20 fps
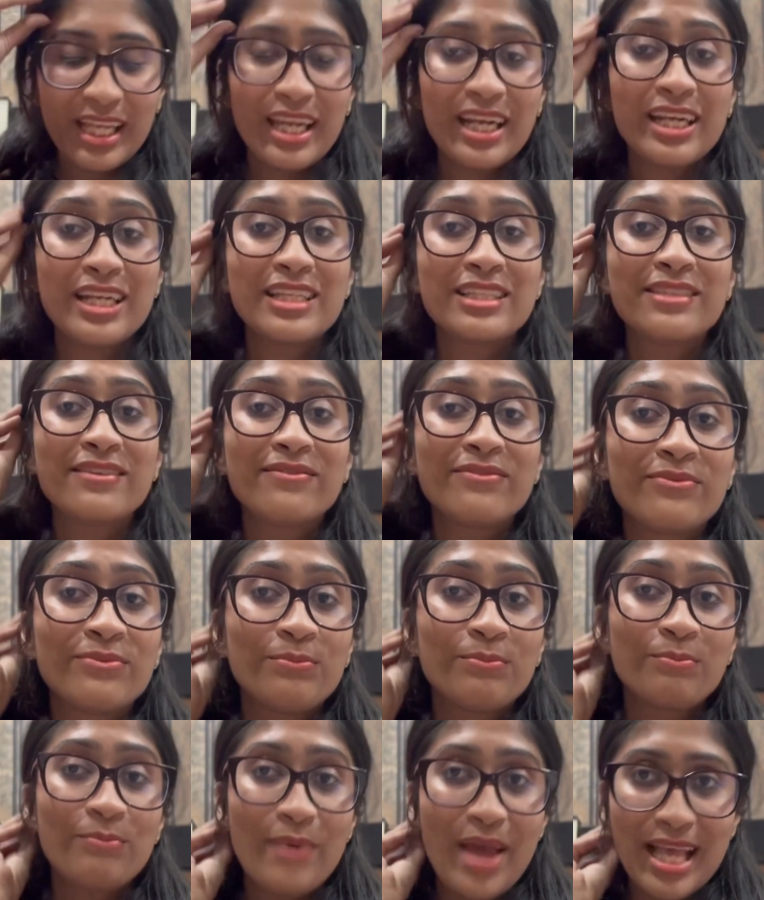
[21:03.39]
It is a
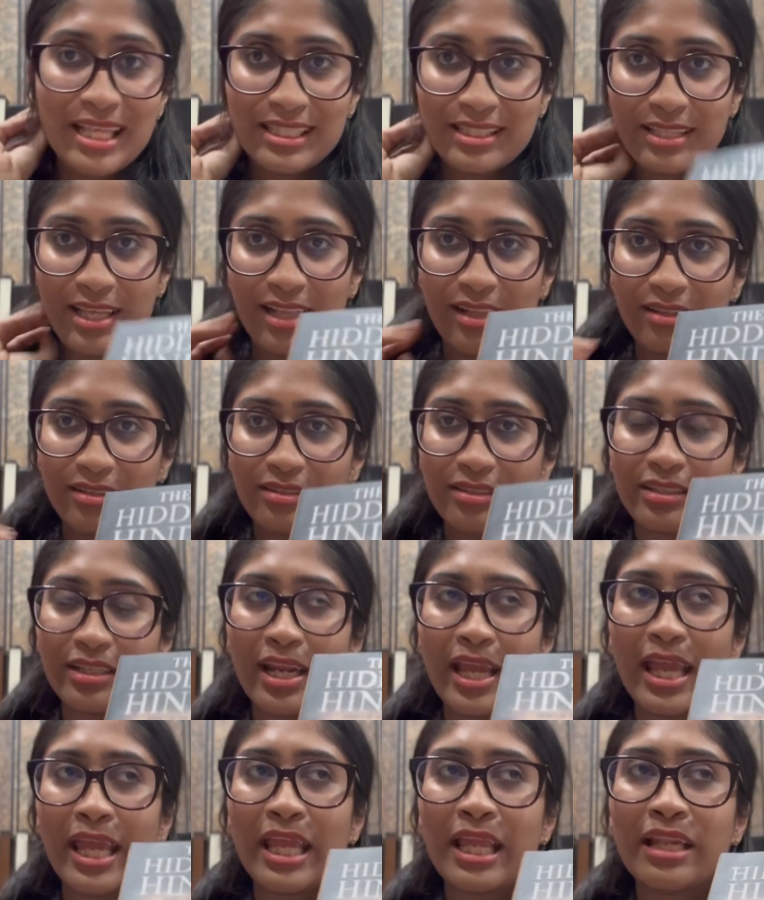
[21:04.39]

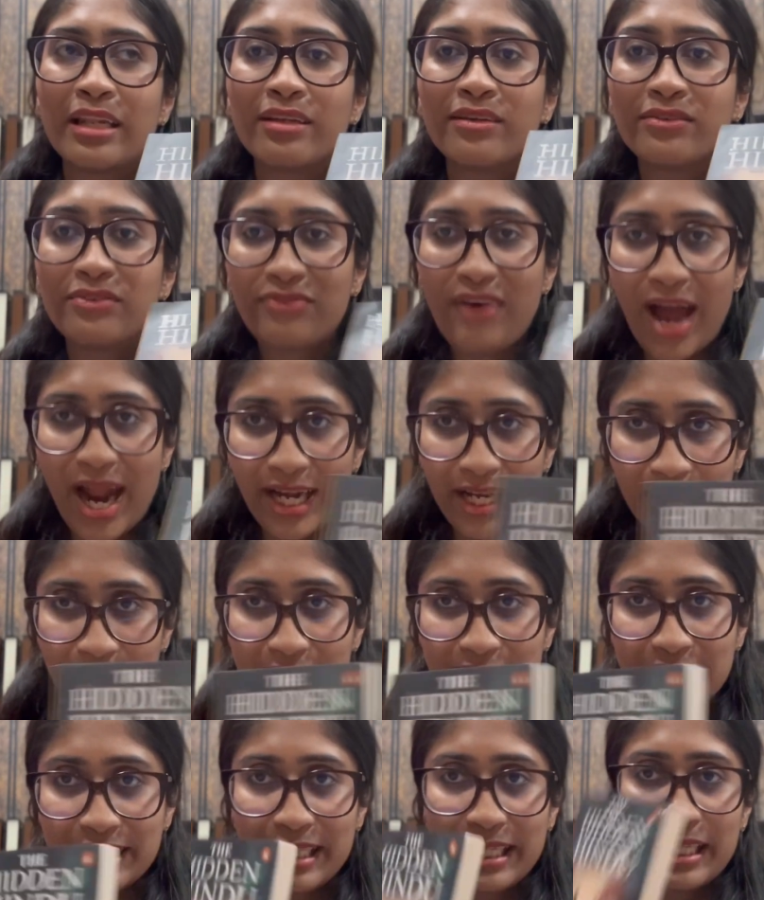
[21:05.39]
bestseller in a
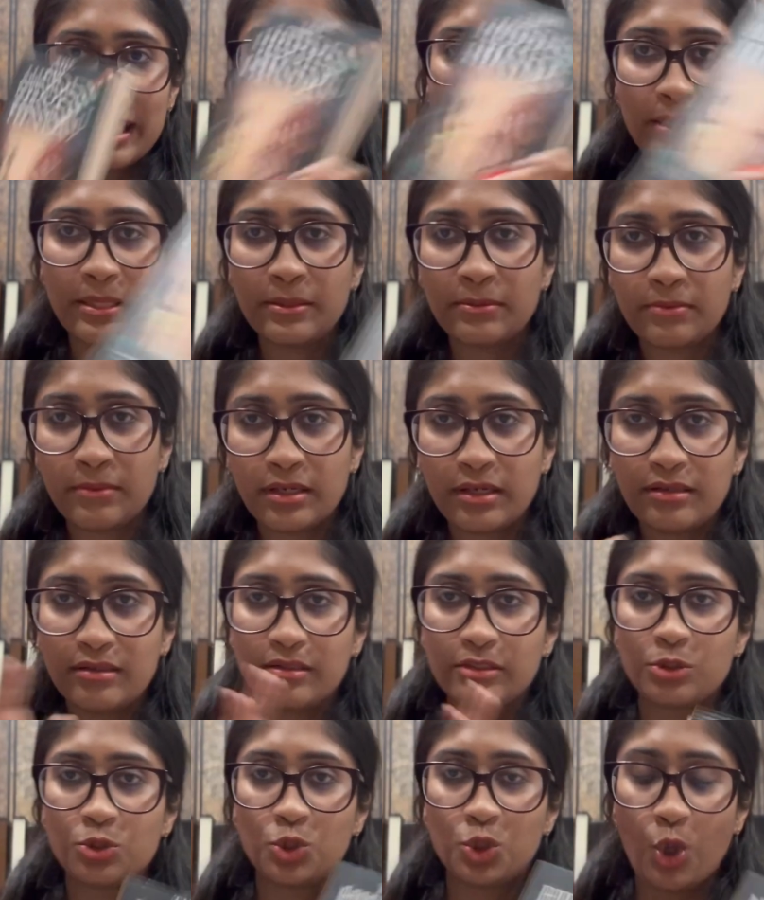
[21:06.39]
fantasy
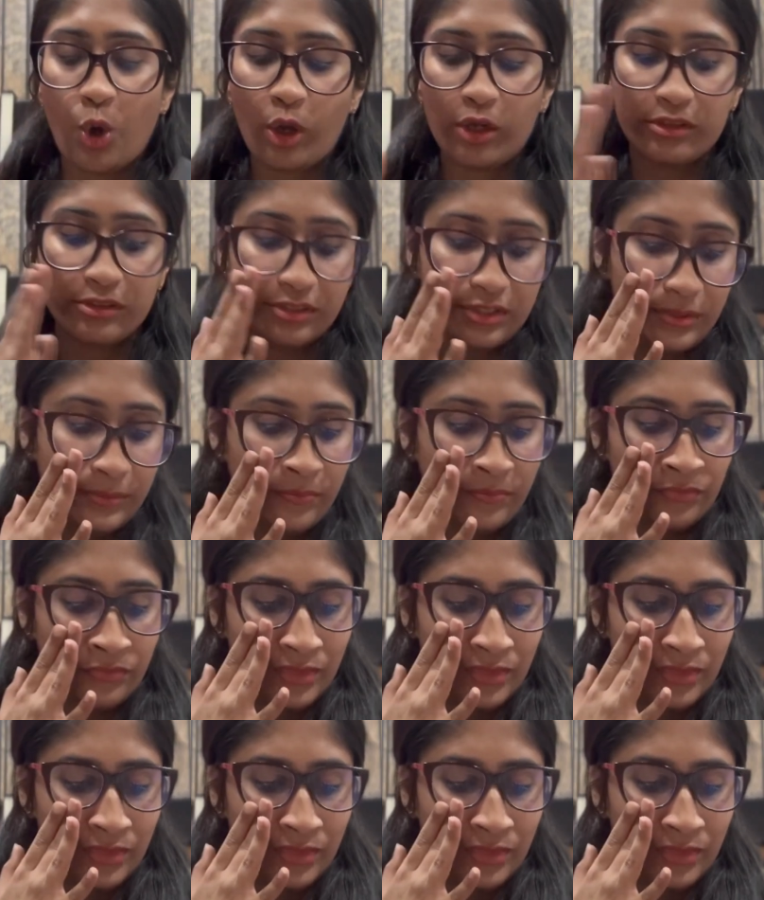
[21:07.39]
genre,